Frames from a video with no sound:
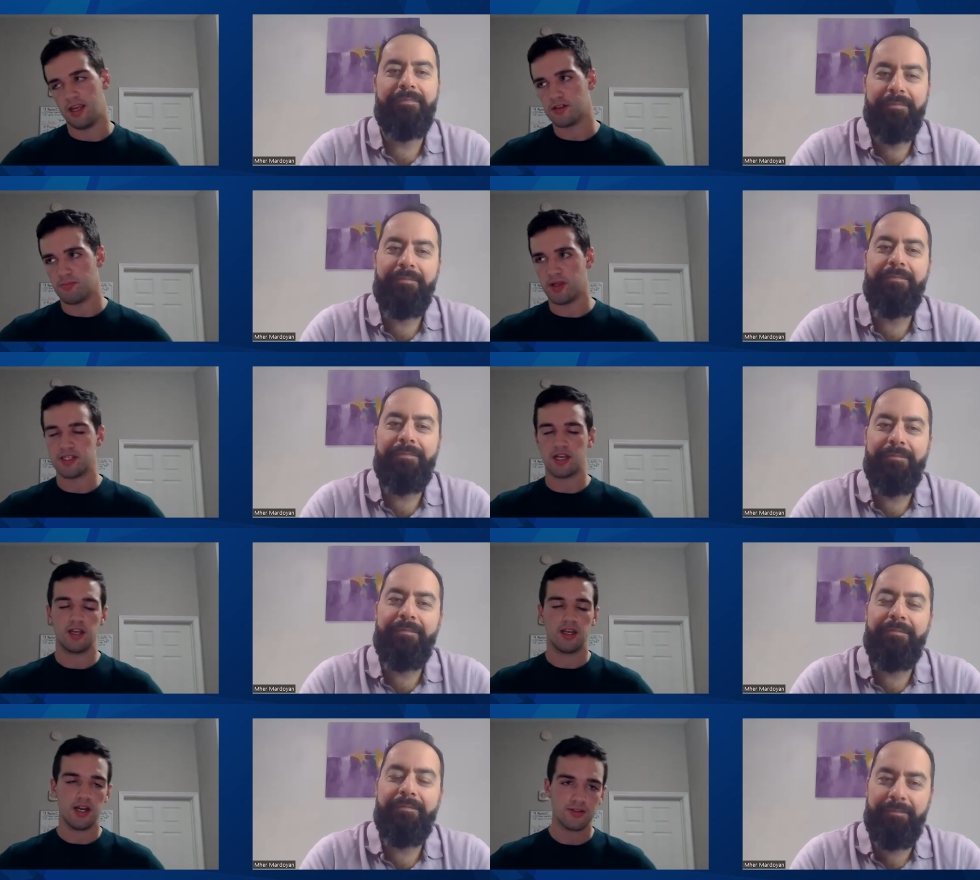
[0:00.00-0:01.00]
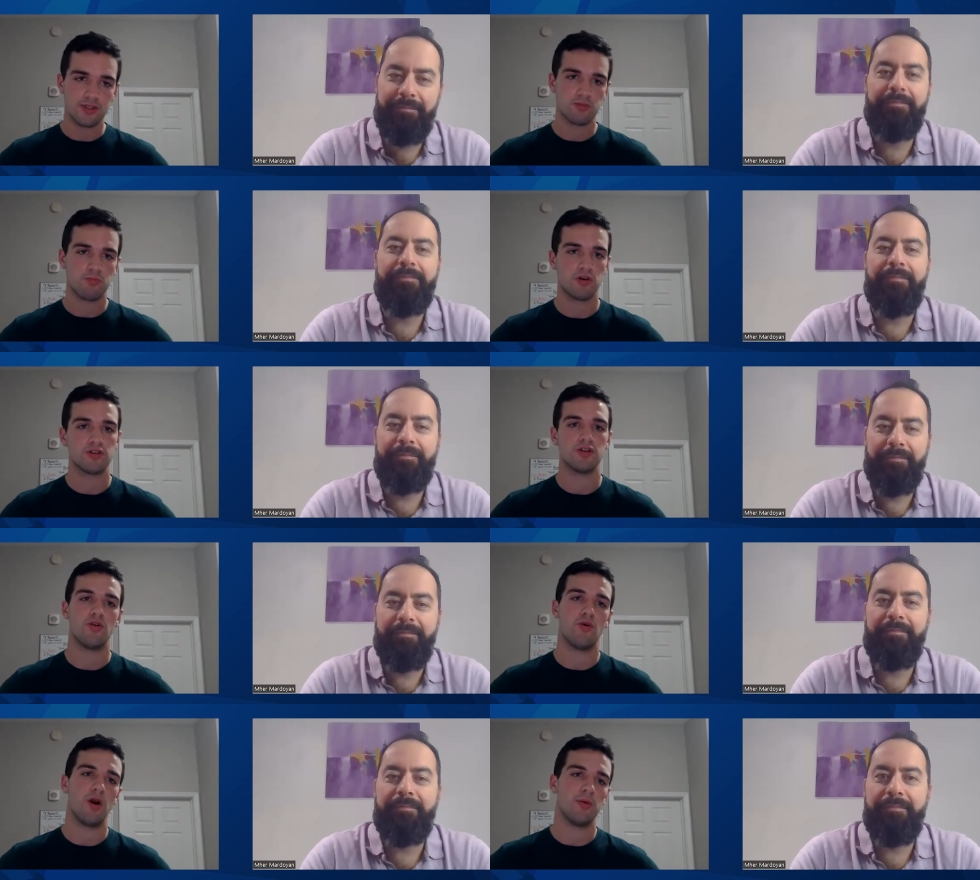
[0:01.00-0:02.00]
Speaker 1: a place I can connect with this person,
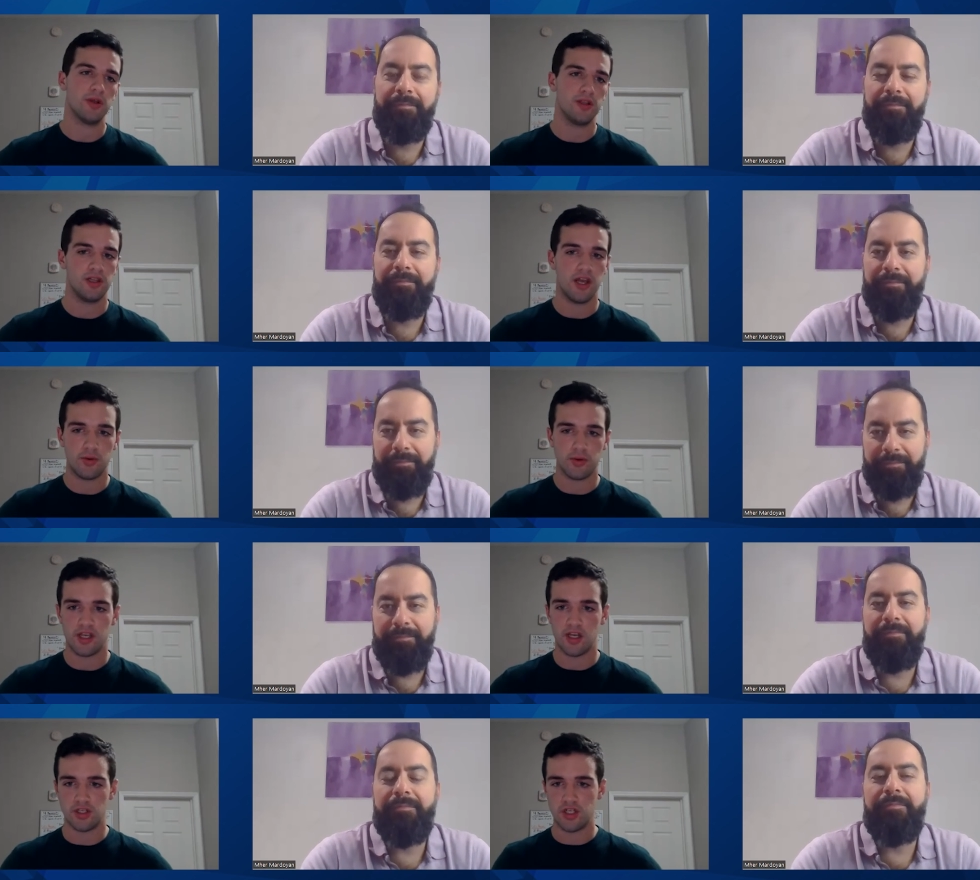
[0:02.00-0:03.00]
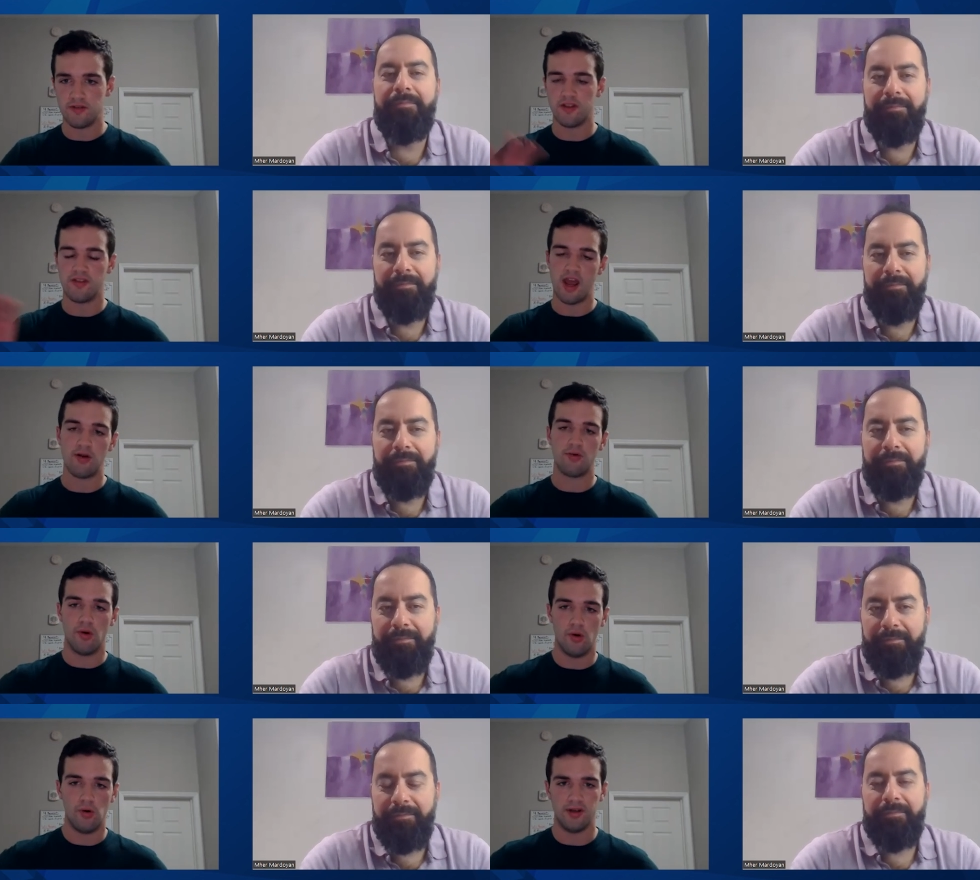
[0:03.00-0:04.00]
or I really like what they achieved in that
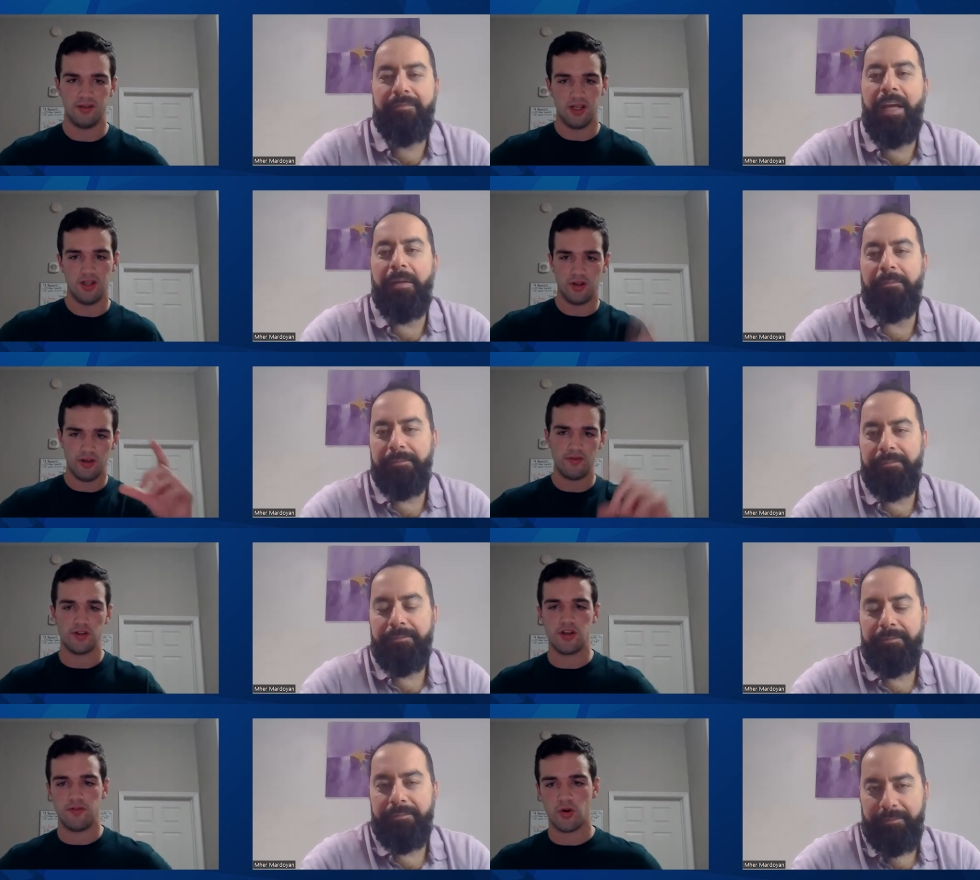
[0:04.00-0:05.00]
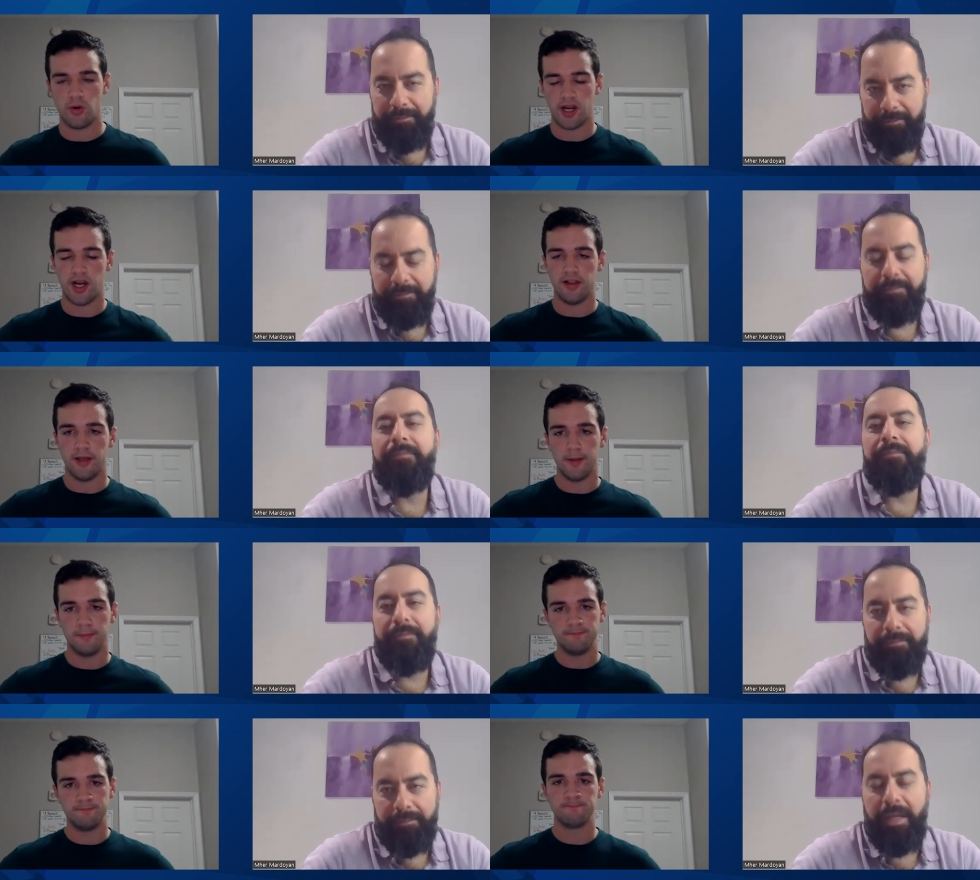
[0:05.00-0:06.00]
role. And, yeah. and you give yourself a quick highlight.
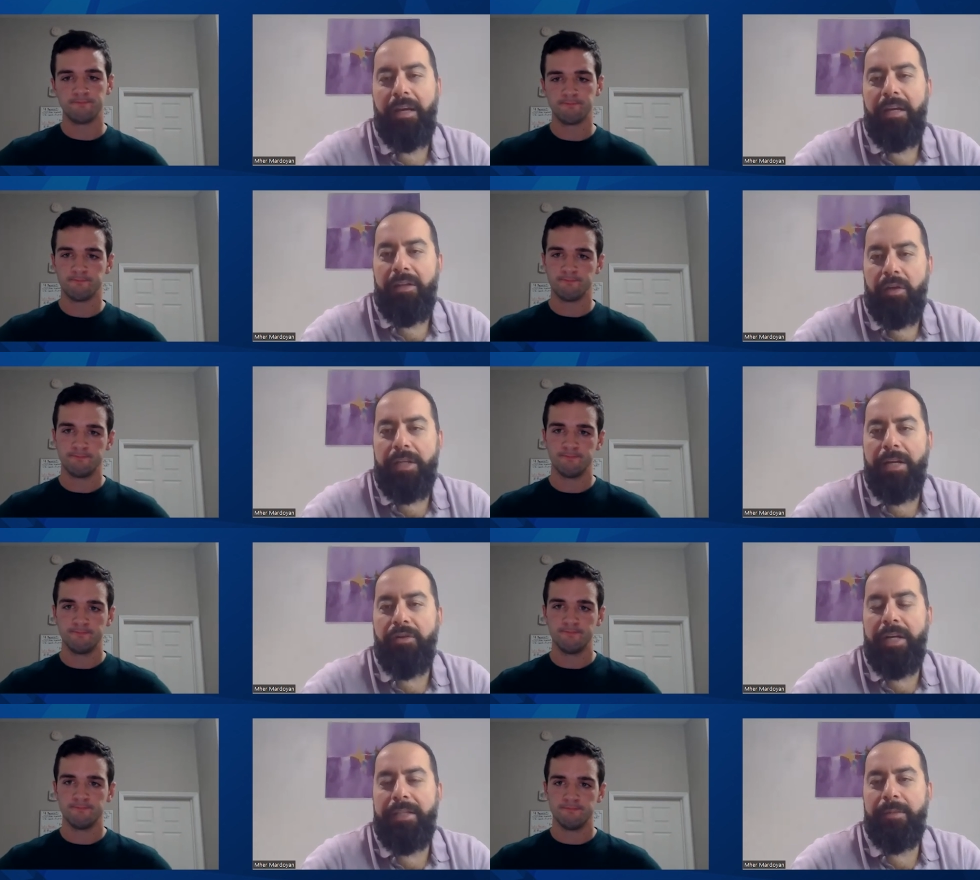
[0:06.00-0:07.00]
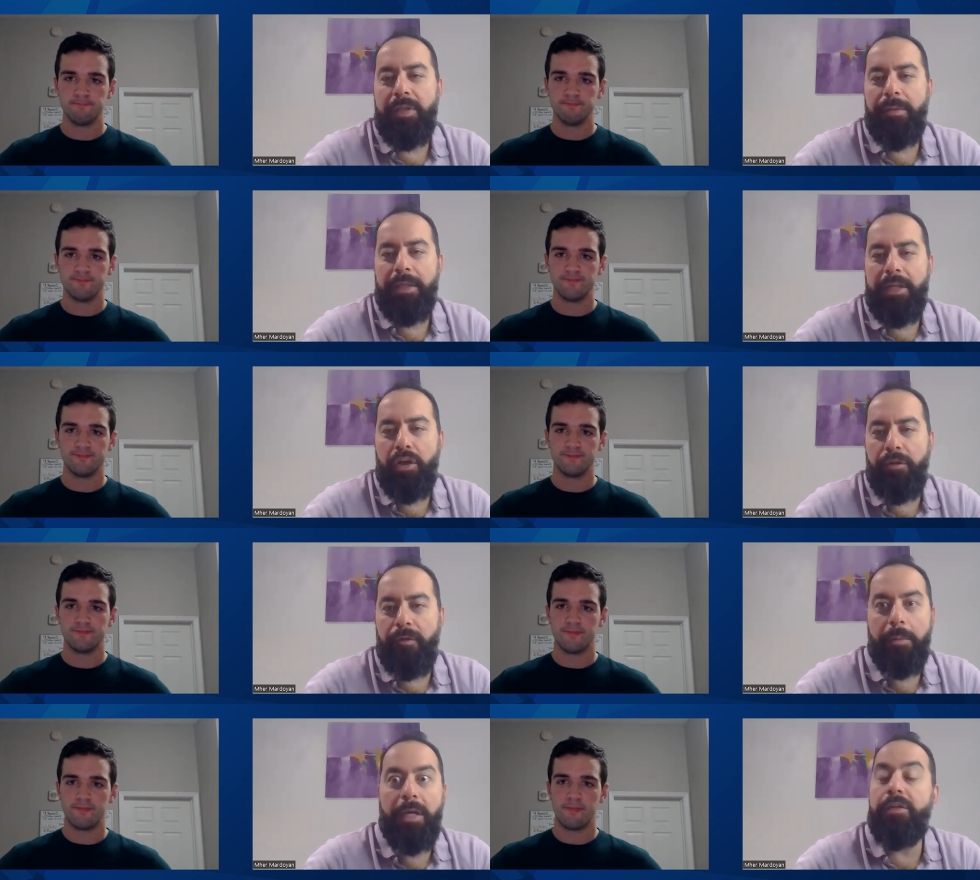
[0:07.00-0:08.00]
Speaker 2: Yeah, those are great tips. I mean, thank you
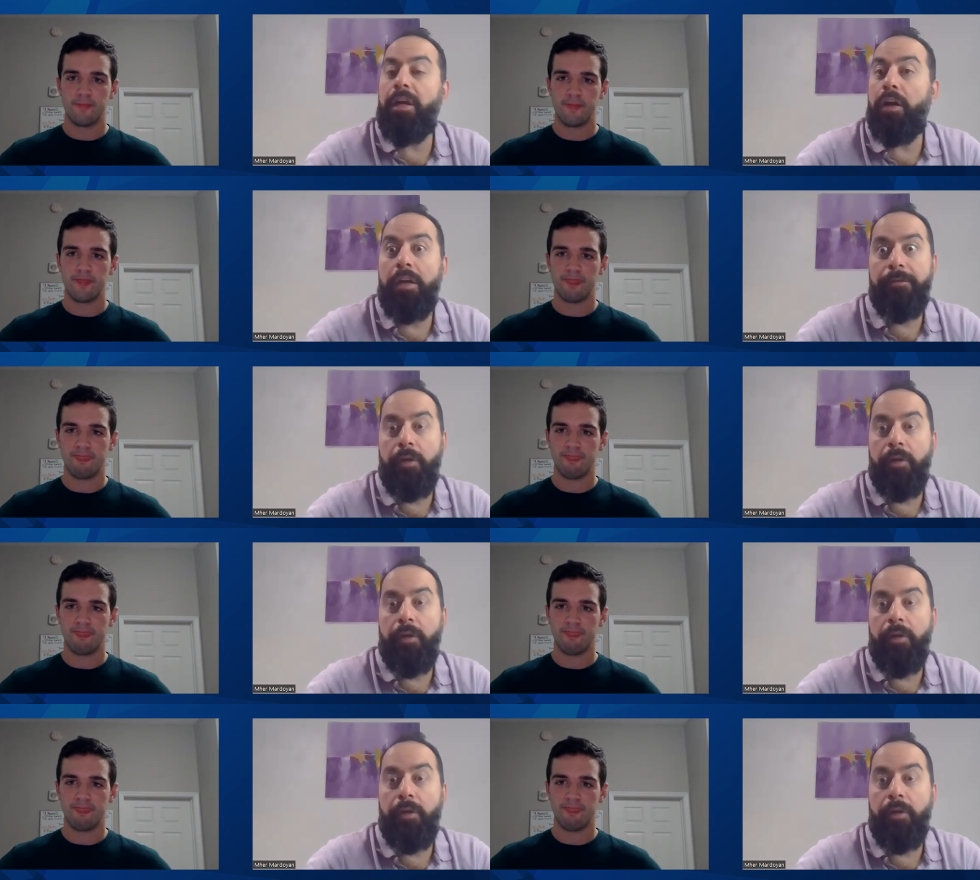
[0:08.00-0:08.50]
very much, Shaka. And